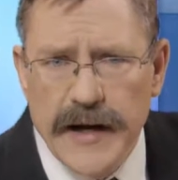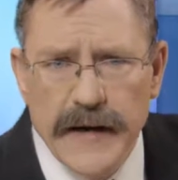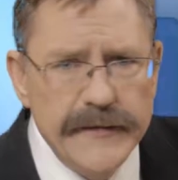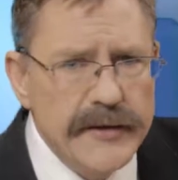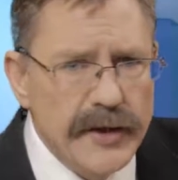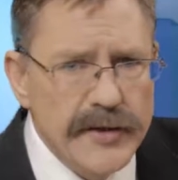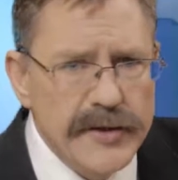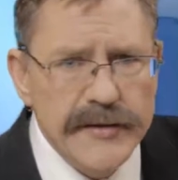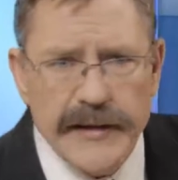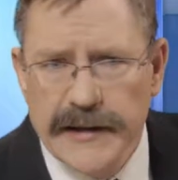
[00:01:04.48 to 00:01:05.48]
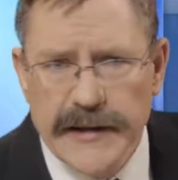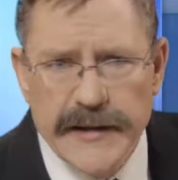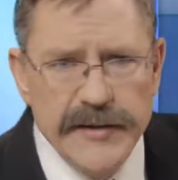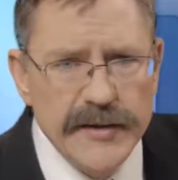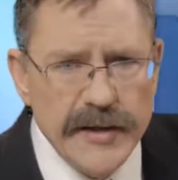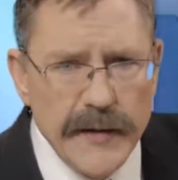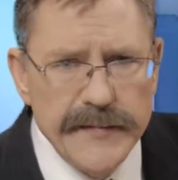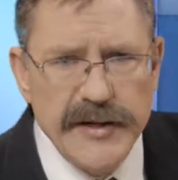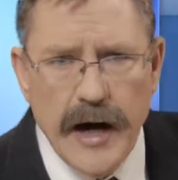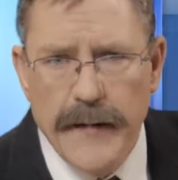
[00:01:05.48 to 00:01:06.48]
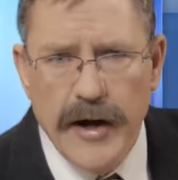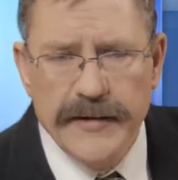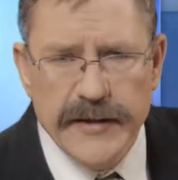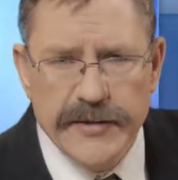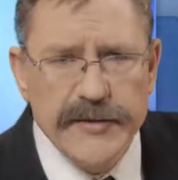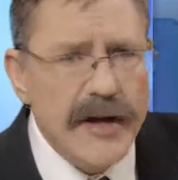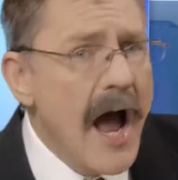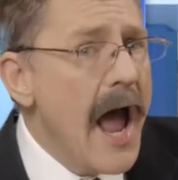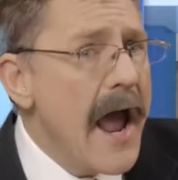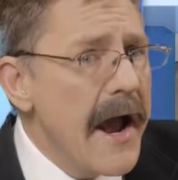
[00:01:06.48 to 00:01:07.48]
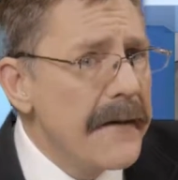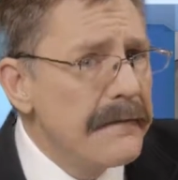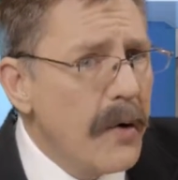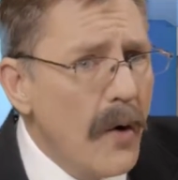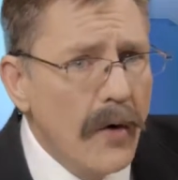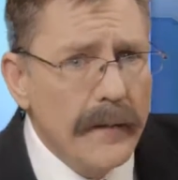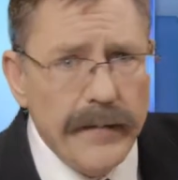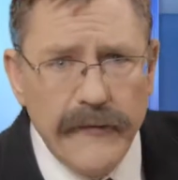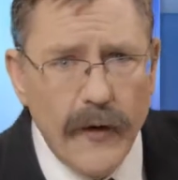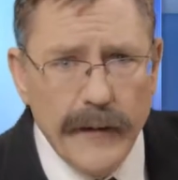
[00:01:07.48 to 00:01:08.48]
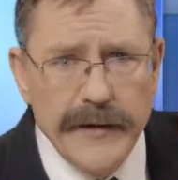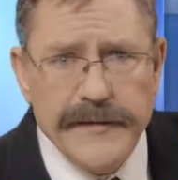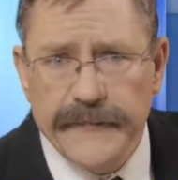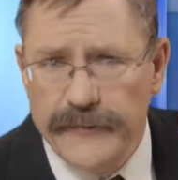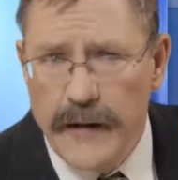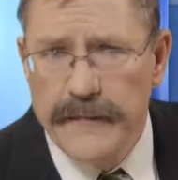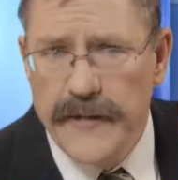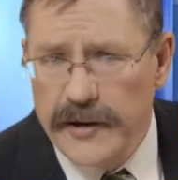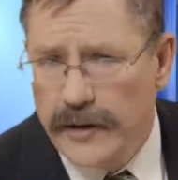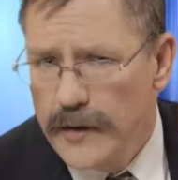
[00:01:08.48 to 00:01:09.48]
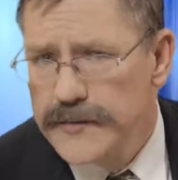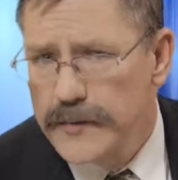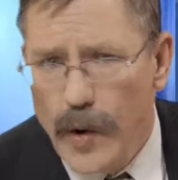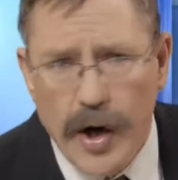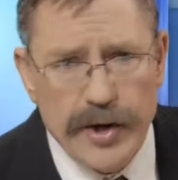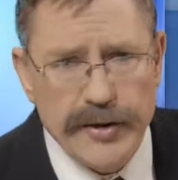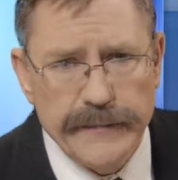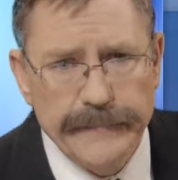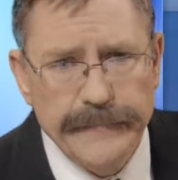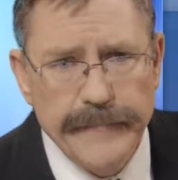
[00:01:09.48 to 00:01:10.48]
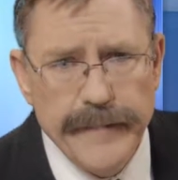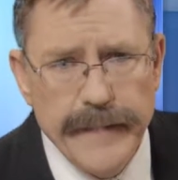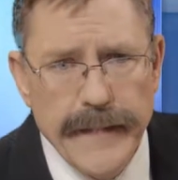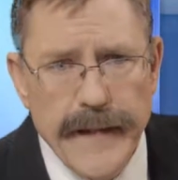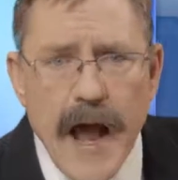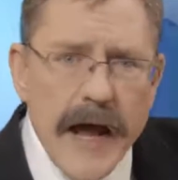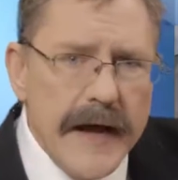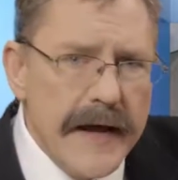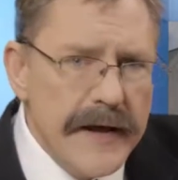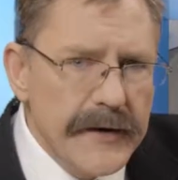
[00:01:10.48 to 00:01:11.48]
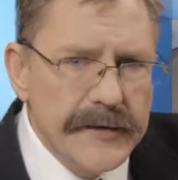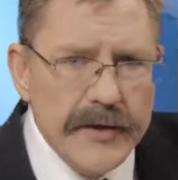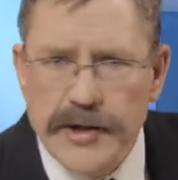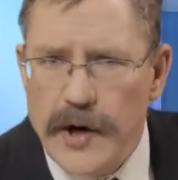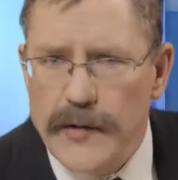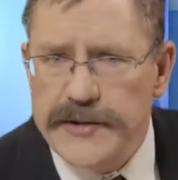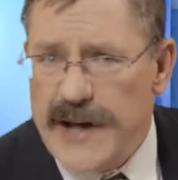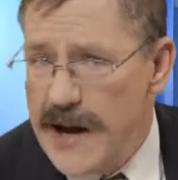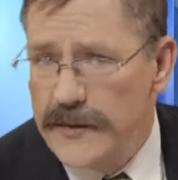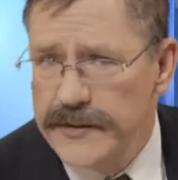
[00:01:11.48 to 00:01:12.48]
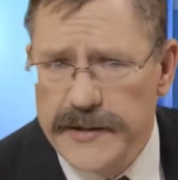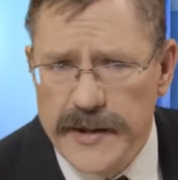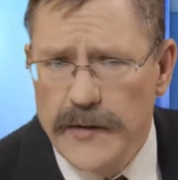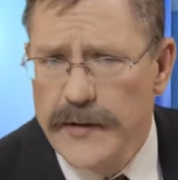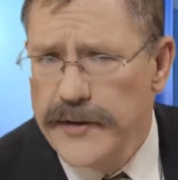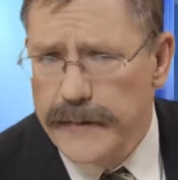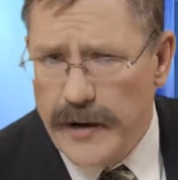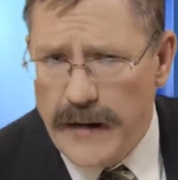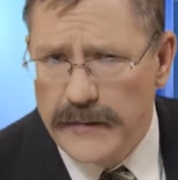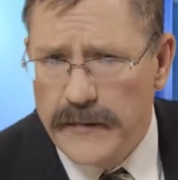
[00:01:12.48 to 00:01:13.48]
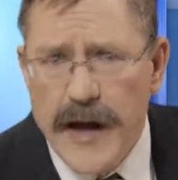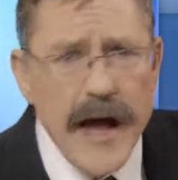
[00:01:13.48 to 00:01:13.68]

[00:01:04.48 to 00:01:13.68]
of detergents, lead to soap scum on dishes, and poor performance from the clothes washer. Here to show us how to deal with the problem